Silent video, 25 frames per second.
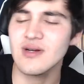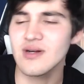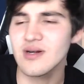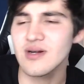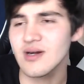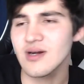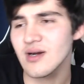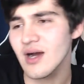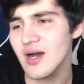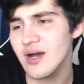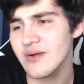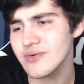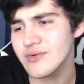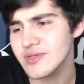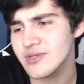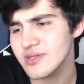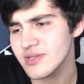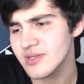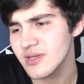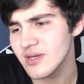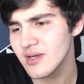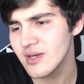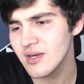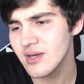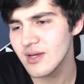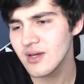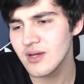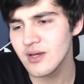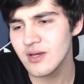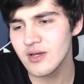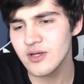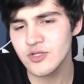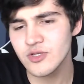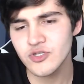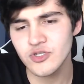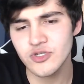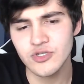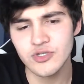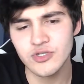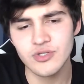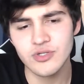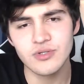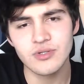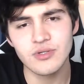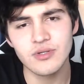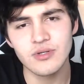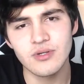I was just